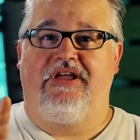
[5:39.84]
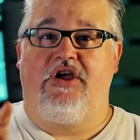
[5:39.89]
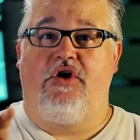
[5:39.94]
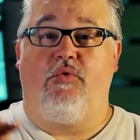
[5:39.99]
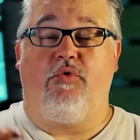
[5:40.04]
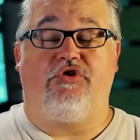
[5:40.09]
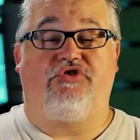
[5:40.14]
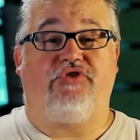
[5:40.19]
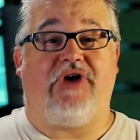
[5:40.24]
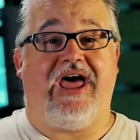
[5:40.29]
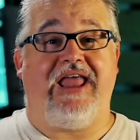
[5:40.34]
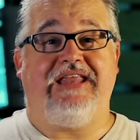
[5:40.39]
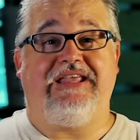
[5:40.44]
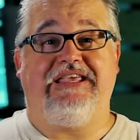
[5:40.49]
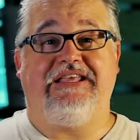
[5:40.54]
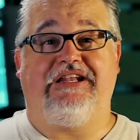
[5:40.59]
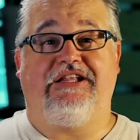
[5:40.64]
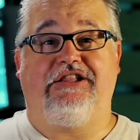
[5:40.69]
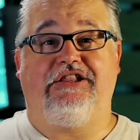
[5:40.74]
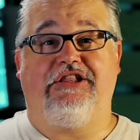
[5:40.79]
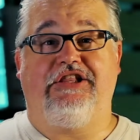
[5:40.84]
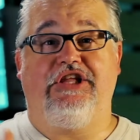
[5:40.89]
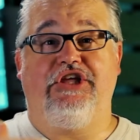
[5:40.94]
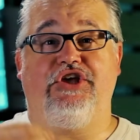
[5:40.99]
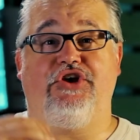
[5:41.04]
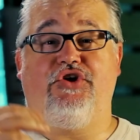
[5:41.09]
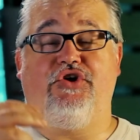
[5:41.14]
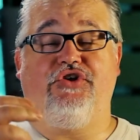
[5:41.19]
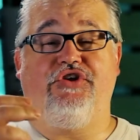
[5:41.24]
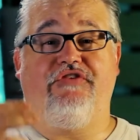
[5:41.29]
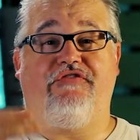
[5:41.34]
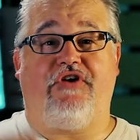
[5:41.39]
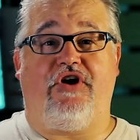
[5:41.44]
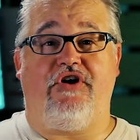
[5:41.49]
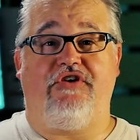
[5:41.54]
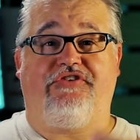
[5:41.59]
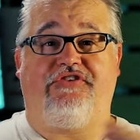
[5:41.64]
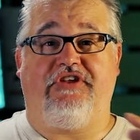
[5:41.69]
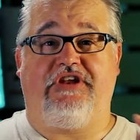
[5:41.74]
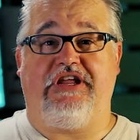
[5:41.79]
We're trying to get a little
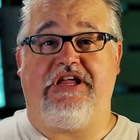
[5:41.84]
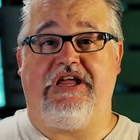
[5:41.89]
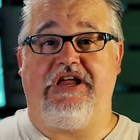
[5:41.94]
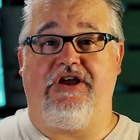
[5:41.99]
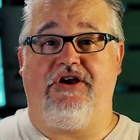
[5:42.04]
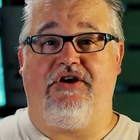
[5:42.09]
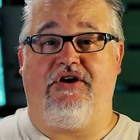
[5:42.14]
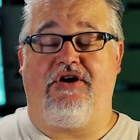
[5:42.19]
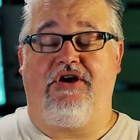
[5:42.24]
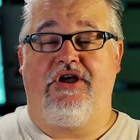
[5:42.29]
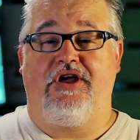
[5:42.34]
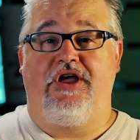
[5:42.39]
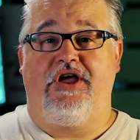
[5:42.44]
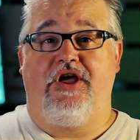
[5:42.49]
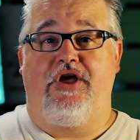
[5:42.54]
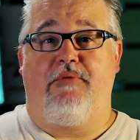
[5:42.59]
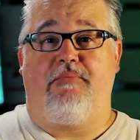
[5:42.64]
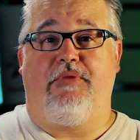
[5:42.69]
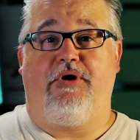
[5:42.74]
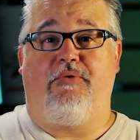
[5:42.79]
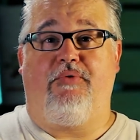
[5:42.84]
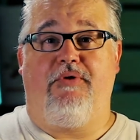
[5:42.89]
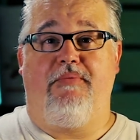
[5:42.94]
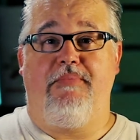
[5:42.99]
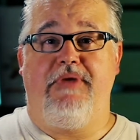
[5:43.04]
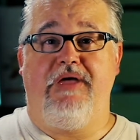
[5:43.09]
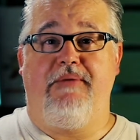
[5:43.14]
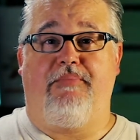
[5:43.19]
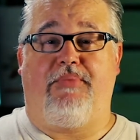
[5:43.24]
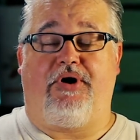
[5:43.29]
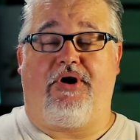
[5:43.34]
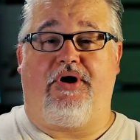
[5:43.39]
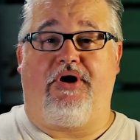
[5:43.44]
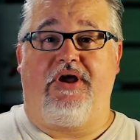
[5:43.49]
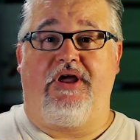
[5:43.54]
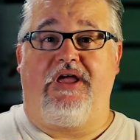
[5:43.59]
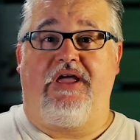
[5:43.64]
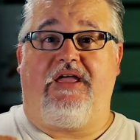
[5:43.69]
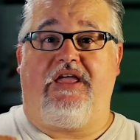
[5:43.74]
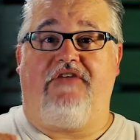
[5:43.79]
diversity here, but remember,
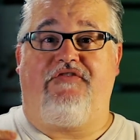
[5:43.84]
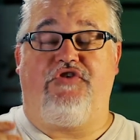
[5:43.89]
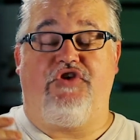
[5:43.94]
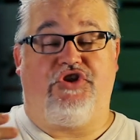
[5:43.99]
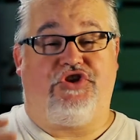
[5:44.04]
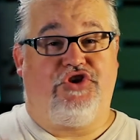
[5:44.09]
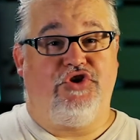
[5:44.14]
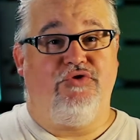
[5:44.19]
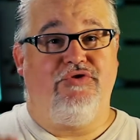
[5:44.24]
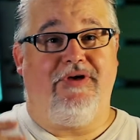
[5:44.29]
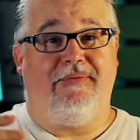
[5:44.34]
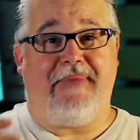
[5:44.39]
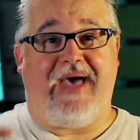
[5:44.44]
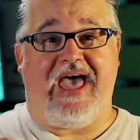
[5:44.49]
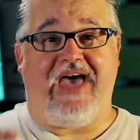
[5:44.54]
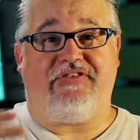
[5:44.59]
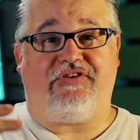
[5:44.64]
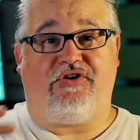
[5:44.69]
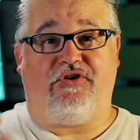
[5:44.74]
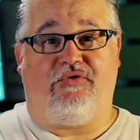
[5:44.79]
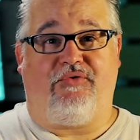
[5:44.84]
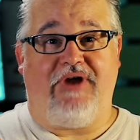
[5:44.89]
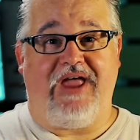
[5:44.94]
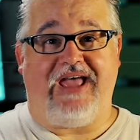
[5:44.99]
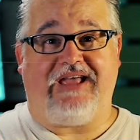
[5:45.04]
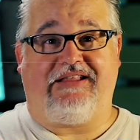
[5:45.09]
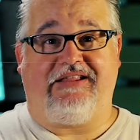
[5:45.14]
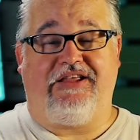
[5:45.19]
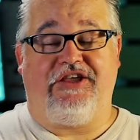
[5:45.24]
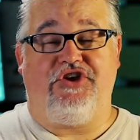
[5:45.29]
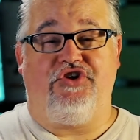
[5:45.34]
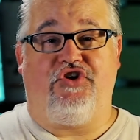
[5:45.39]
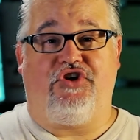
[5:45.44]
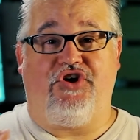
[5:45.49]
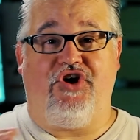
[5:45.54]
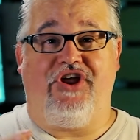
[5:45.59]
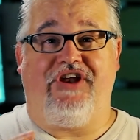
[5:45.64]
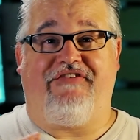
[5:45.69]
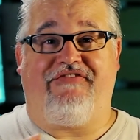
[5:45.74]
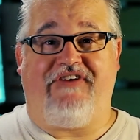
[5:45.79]
if you do the math correctly, you're
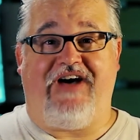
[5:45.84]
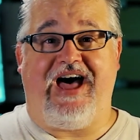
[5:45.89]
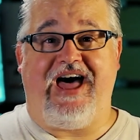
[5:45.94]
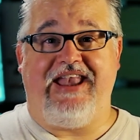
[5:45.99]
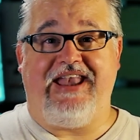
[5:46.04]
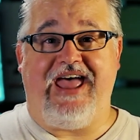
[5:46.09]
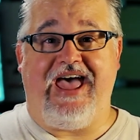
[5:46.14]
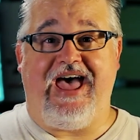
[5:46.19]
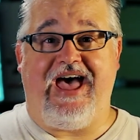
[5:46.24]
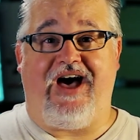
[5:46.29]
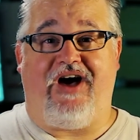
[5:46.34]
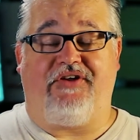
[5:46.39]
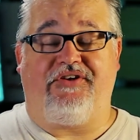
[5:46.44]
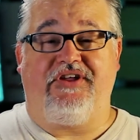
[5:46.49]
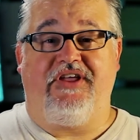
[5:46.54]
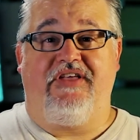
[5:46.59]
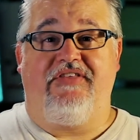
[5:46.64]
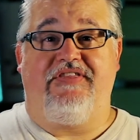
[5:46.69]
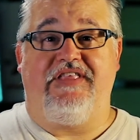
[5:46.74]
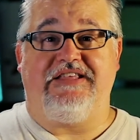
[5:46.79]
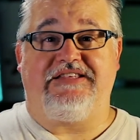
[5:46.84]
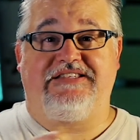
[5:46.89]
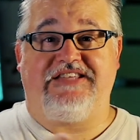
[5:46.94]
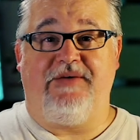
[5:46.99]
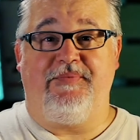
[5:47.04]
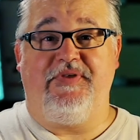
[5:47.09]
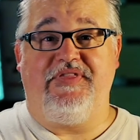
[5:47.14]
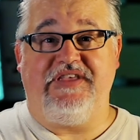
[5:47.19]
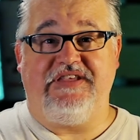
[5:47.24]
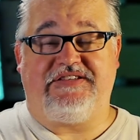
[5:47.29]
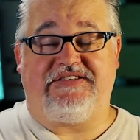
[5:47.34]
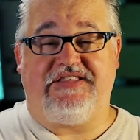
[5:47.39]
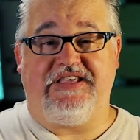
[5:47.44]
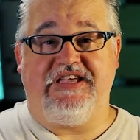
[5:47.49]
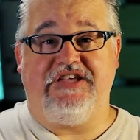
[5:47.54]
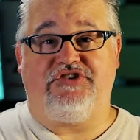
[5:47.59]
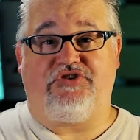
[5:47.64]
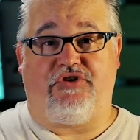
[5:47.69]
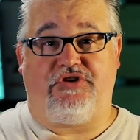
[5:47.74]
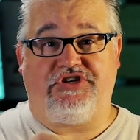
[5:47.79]
going to find out that some of these
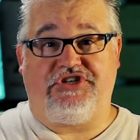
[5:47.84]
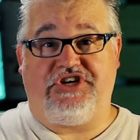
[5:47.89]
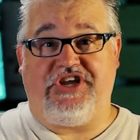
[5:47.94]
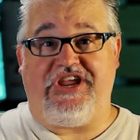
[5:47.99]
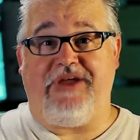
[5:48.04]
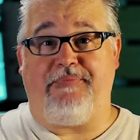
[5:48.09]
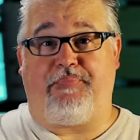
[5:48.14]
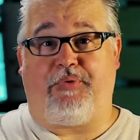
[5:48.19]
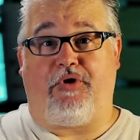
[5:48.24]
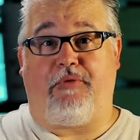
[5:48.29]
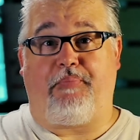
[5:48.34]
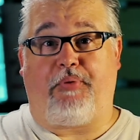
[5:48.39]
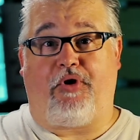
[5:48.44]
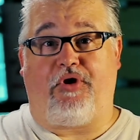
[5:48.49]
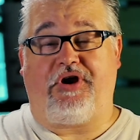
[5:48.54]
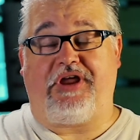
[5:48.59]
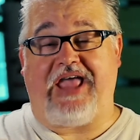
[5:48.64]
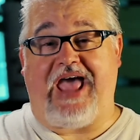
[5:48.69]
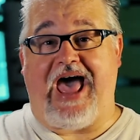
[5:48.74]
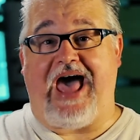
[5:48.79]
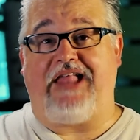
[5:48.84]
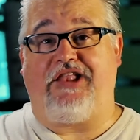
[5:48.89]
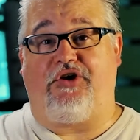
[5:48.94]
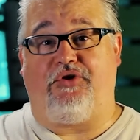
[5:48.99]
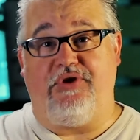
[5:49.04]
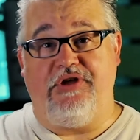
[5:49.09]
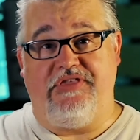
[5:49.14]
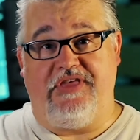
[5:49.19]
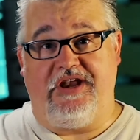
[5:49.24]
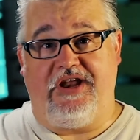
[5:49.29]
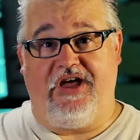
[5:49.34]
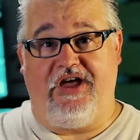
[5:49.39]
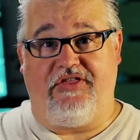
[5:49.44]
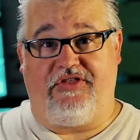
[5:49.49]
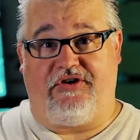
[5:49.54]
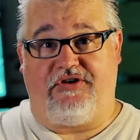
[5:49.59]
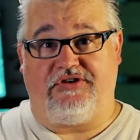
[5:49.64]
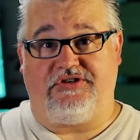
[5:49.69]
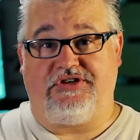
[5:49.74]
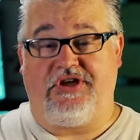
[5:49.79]
things are cheaper per calorie than
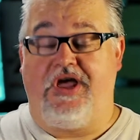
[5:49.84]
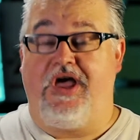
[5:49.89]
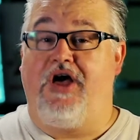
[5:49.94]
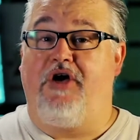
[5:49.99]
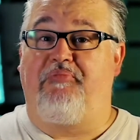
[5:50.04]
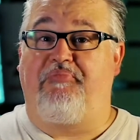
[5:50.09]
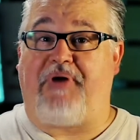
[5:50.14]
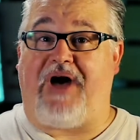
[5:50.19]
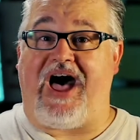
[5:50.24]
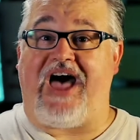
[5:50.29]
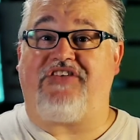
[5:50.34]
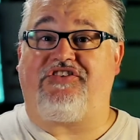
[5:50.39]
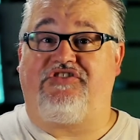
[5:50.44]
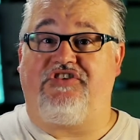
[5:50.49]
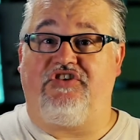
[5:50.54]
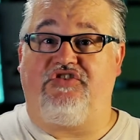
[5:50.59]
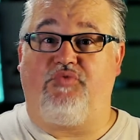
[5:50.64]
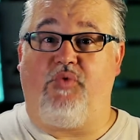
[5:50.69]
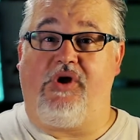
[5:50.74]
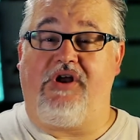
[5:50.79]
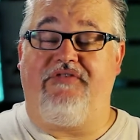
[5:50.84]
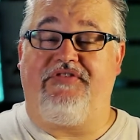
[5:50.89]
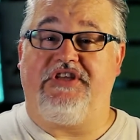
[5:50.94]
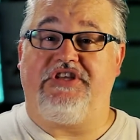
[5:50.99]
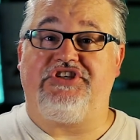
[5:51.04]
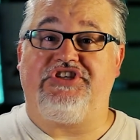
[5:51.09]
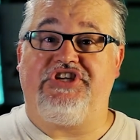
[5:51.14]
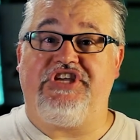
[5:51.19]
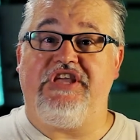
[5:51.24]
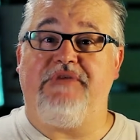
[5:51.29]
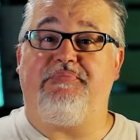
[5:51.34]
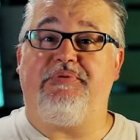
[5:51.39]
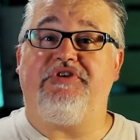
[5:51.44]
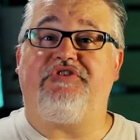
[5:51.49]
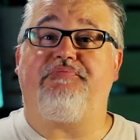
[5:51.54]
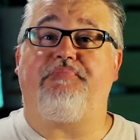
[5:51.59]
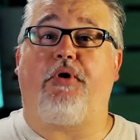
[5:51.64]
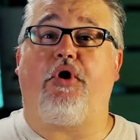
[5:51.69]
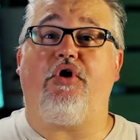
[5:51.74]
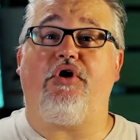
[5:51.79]
others. Pasta is one of the
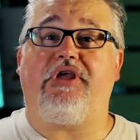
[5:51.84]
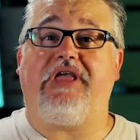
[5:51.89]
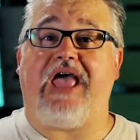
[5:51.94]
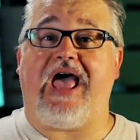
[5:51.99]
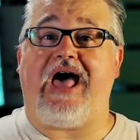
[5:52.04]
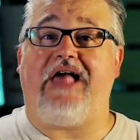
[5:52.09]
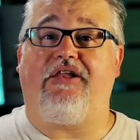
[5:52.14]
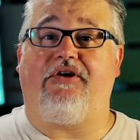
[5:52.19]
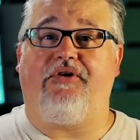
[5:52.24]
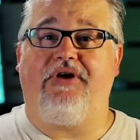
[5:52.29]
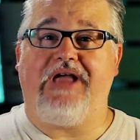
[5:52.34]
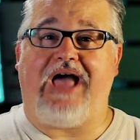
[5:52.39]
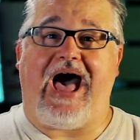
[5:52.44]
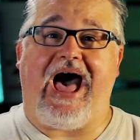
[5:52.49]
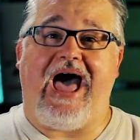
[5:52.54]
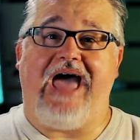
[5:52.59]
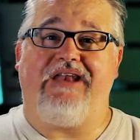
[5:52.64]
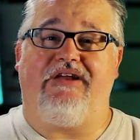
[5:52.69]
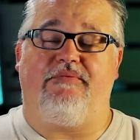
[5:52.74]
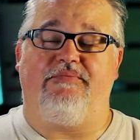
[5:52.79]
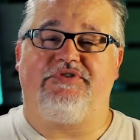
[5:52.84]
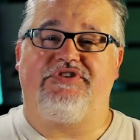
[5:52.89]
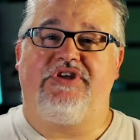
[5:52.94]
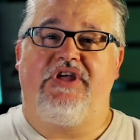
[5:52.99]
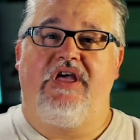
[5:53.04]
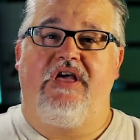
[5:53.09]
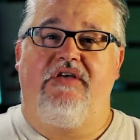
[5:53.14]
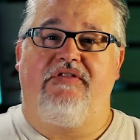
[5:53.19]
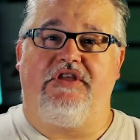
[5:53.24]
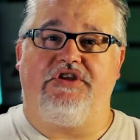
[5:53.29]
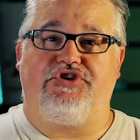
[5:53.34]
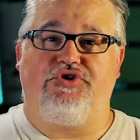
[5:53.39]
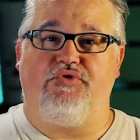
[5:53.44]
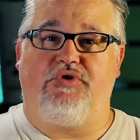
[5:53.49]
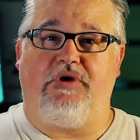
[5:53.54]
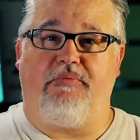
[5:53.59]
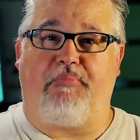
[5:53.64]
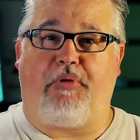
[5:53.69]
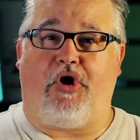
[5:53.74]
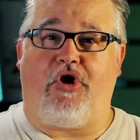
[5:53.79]
cheapest per calorie items that you
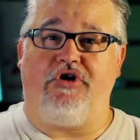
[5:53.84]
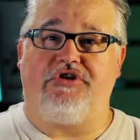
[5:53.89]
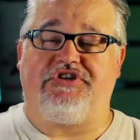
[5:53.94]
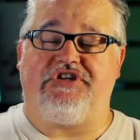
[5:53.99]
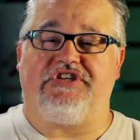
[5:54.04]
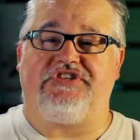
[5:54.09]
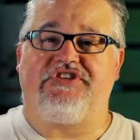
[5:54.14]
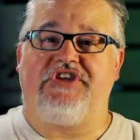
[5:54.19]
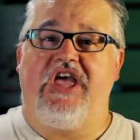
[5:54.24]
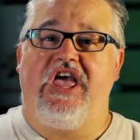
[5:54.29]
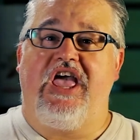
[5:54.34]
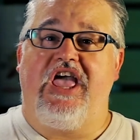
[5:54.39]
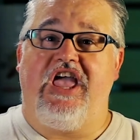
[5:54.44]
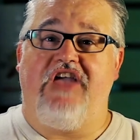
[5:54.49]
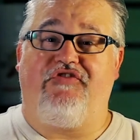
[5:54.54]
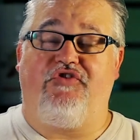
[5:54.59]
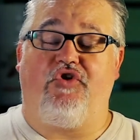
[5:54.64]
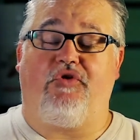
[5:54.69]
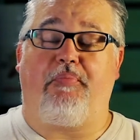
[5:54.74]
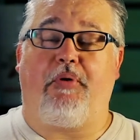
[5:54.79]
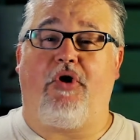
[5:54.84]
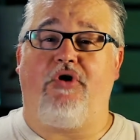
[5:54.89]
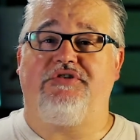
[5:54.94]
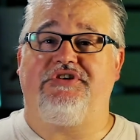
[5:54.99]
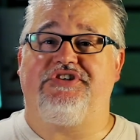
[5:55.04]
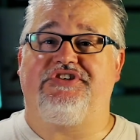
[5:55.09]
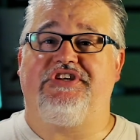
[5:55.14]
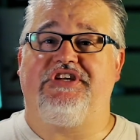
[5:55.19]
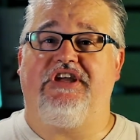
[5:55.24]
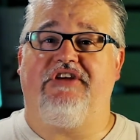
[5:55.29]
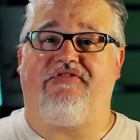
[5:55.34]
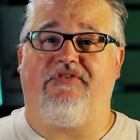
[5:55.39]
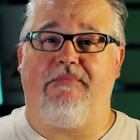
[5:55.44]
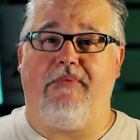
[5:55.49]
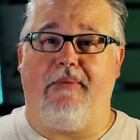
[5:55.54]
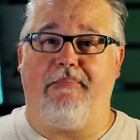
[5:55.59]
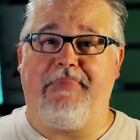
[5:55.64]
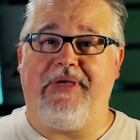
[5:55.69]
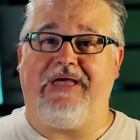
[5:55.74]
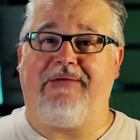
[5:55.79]
can purchase if you're purchasing it from
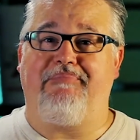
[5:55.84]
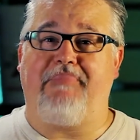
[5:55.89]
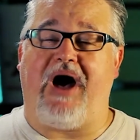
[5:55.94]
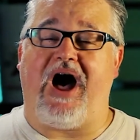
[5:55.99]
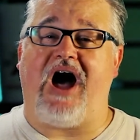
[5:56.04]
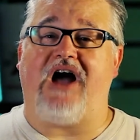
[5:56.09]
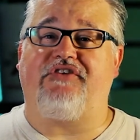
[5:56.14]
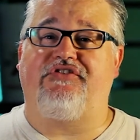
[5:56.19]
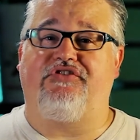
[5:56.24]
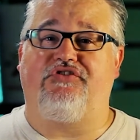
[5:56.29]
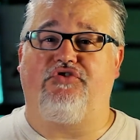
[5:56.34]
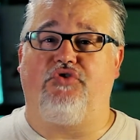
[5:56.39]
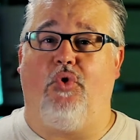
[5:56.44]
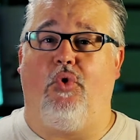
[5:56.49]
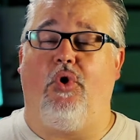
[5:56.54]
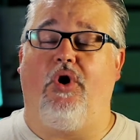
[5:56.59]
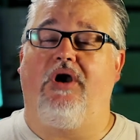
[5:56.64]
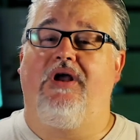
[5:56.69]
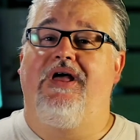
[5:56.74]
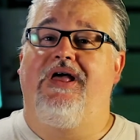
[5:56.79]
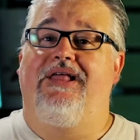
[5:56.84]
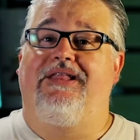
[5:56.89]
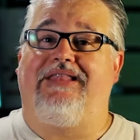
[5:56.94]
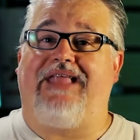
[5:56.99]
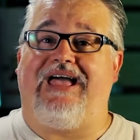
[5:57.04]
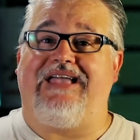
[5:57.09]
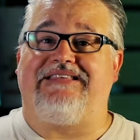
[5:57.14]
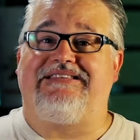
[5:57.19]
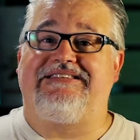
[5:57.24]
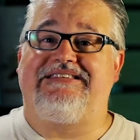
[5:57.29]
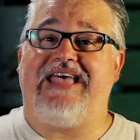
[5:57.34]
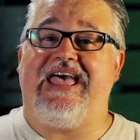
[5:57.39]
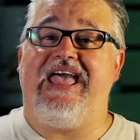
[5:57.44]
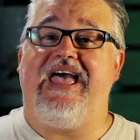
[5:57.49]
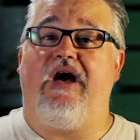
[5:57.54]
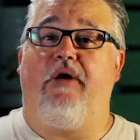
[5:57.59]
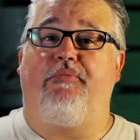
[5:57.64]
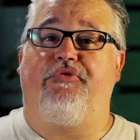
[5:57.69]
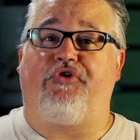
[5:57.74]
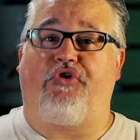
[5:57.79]
a big box store like
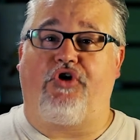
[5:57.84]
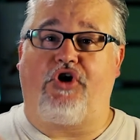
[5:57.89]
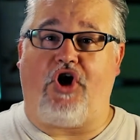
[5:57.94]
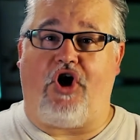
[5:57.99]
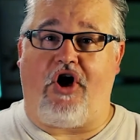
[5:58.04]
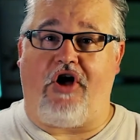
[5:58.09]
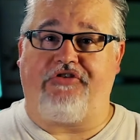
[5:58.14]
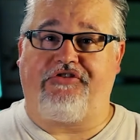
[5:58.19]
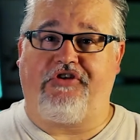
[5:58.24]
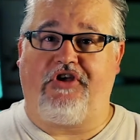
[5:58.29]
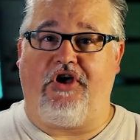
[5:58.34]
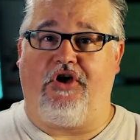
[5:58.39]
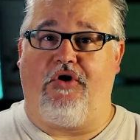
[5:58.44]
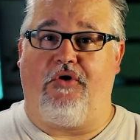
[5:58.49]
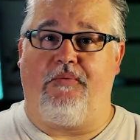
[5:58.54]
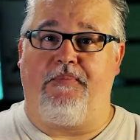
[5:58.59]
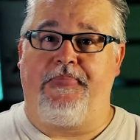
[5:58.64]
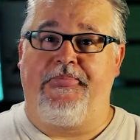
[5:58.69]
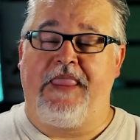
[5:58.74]
Sam's or Costco.